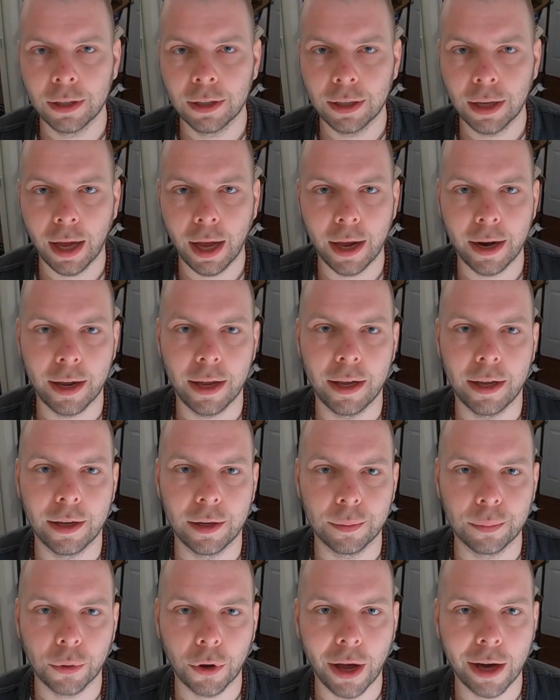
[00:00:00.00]
at a
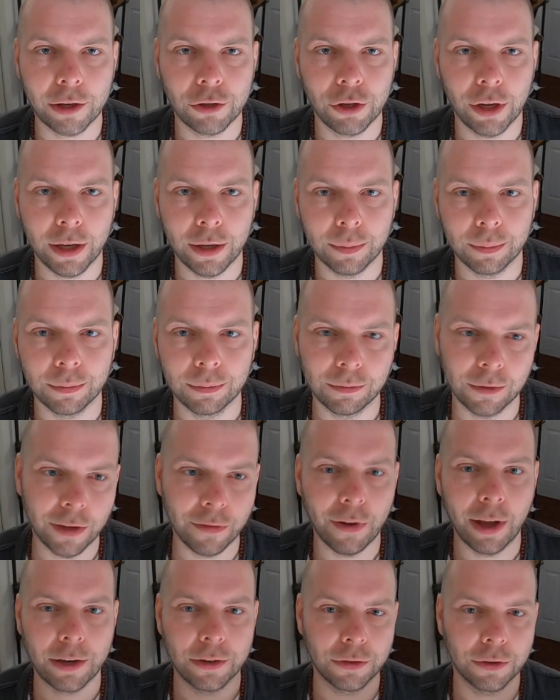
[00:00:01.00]
blockchain
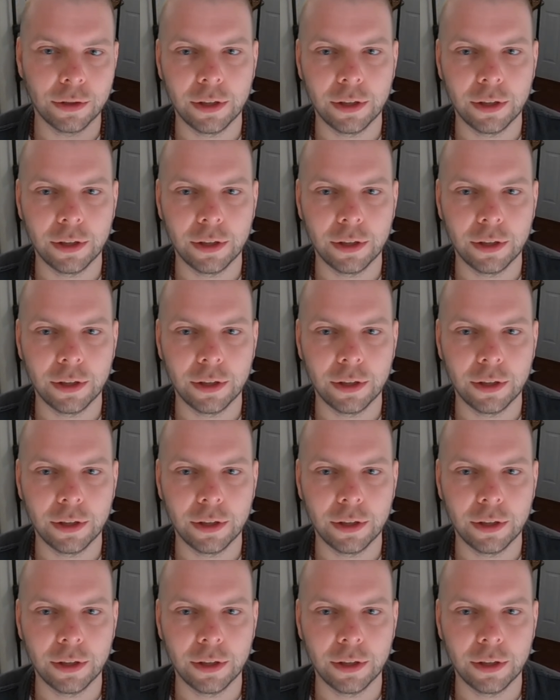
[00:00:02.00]
event,